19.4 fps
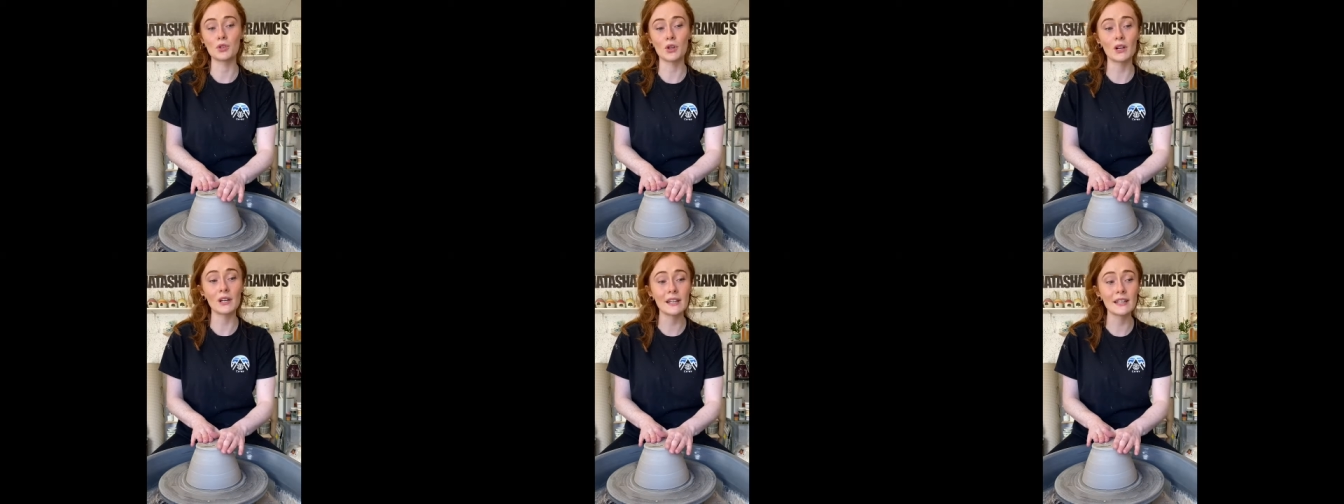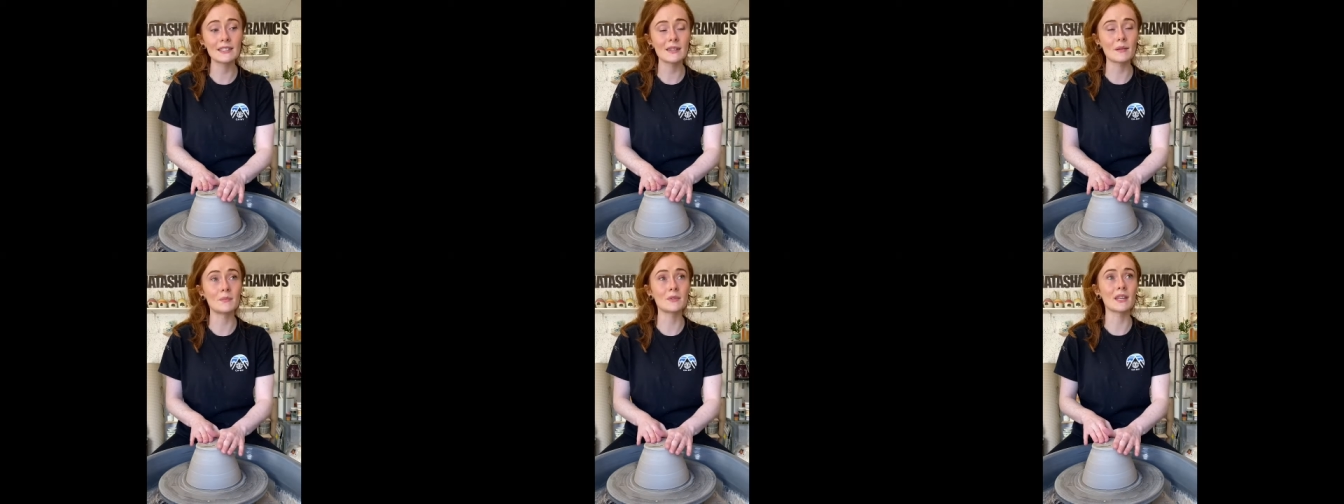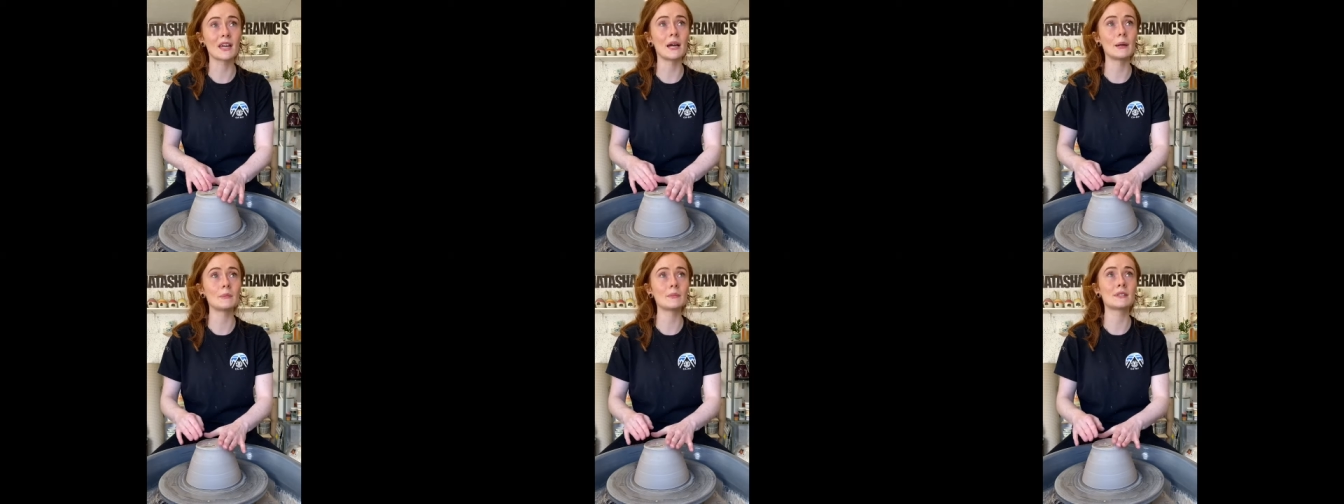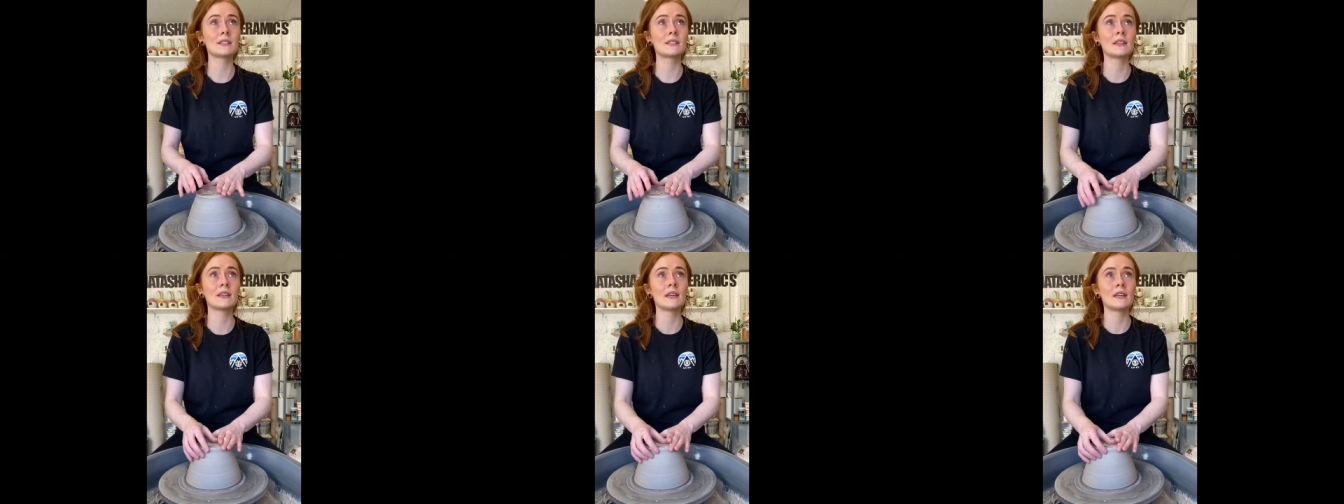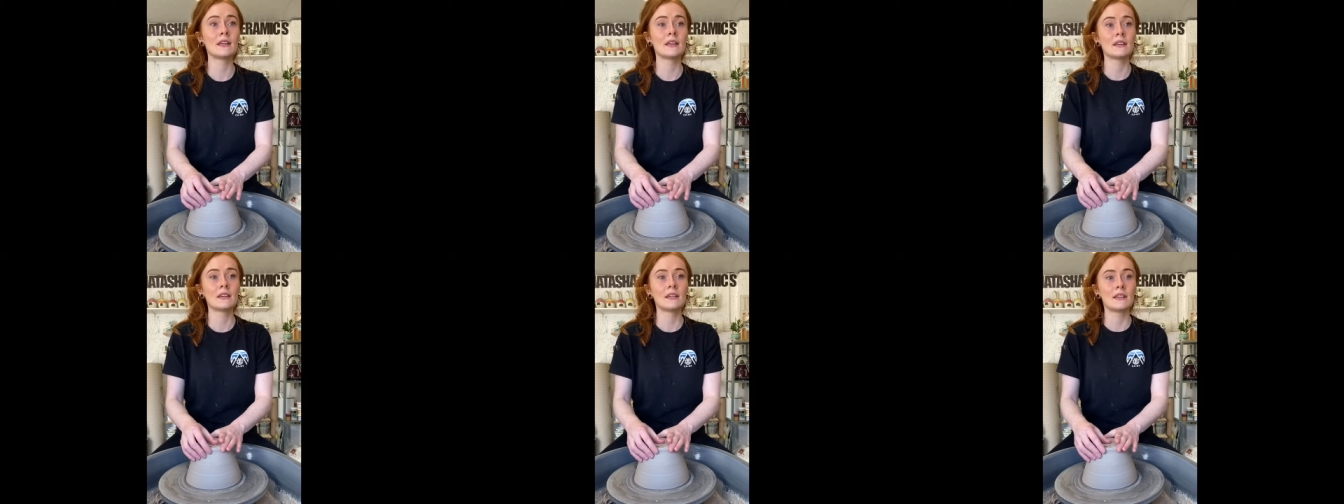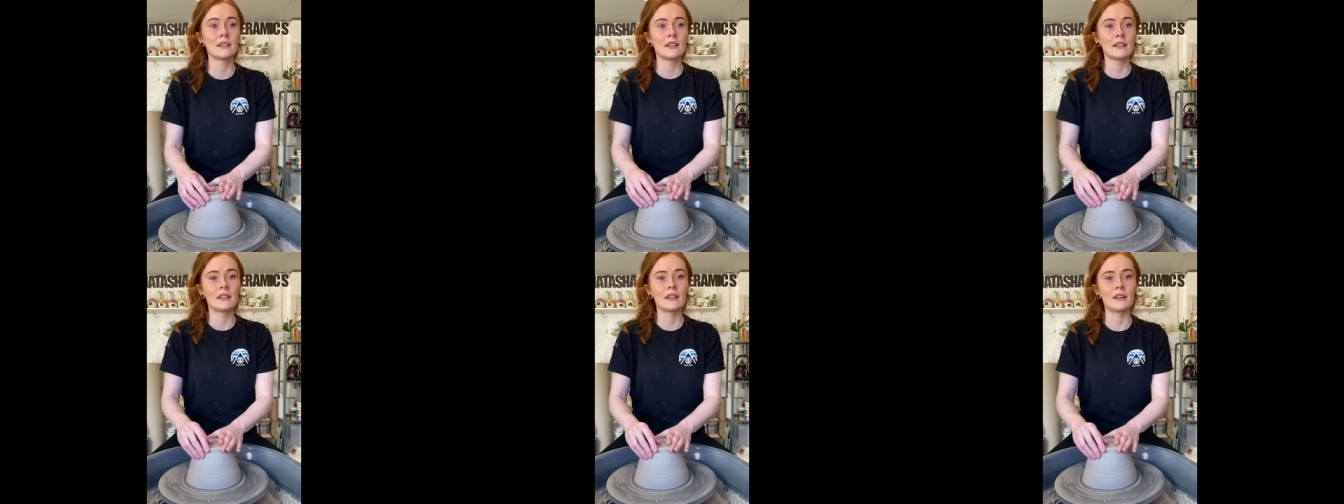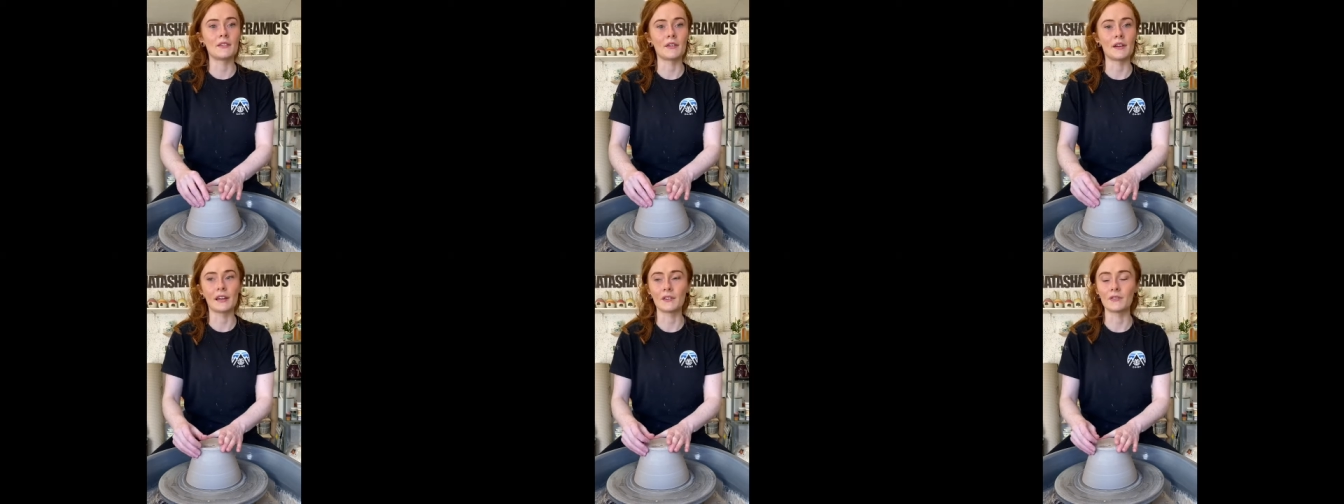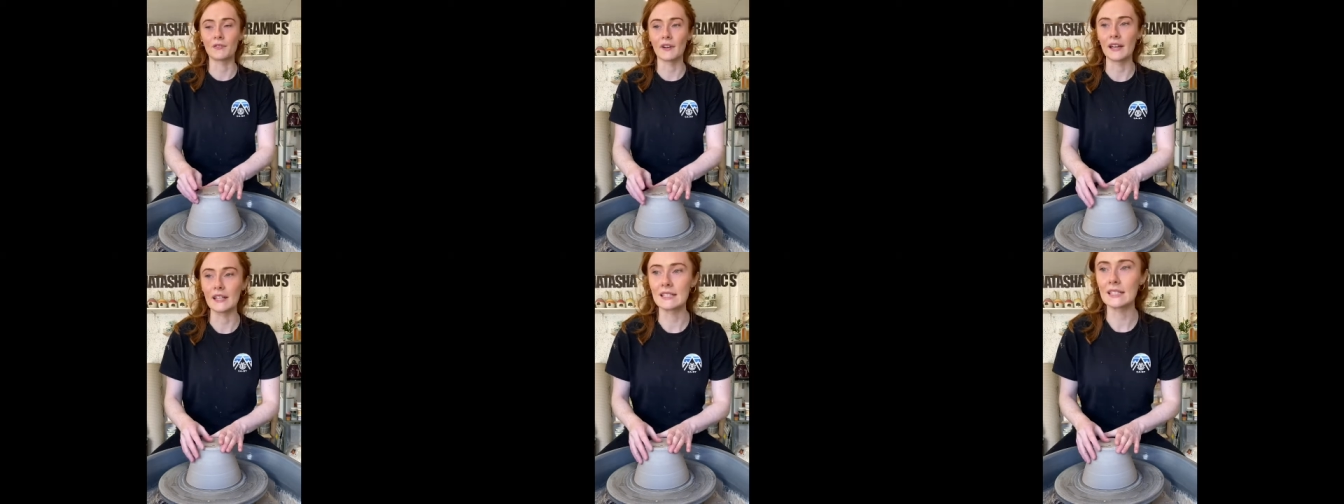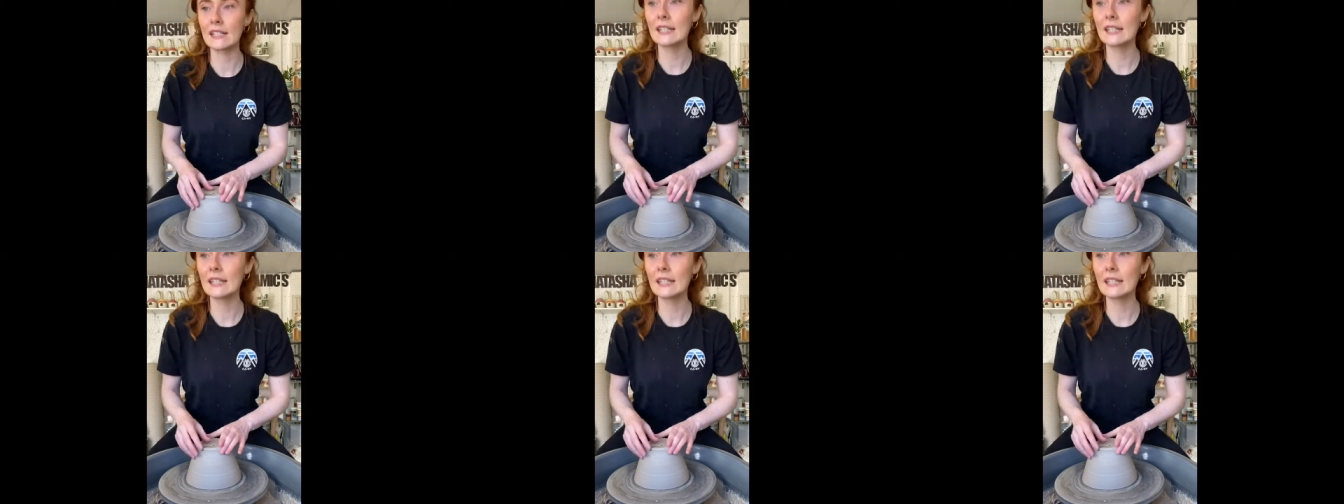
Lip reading: jar lid sometimes. If I can find